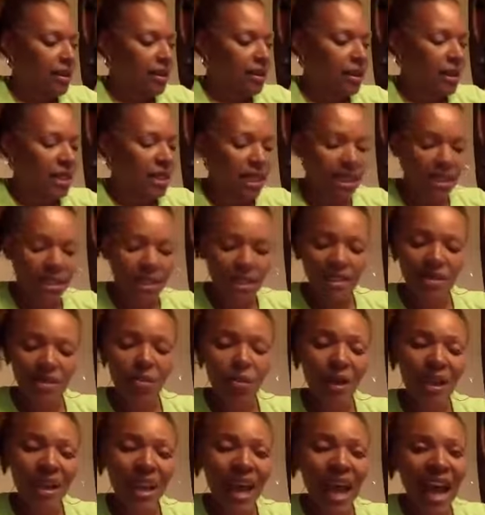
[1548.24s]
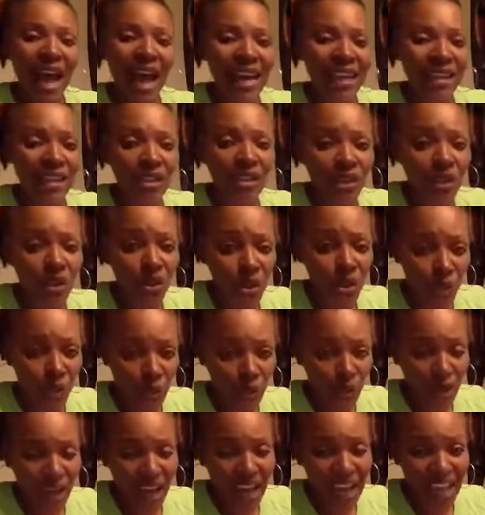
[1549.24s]
This is what I do.
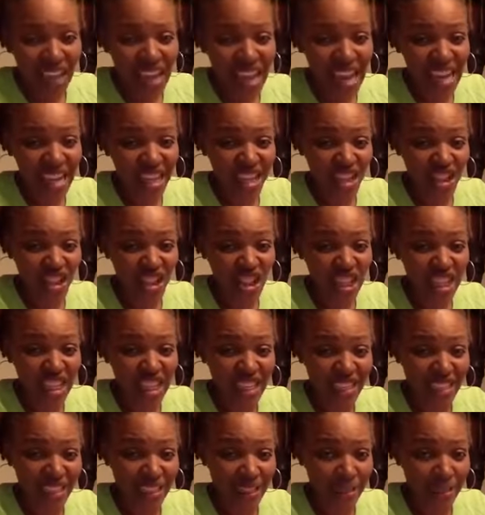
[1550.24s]
I kind of cheat.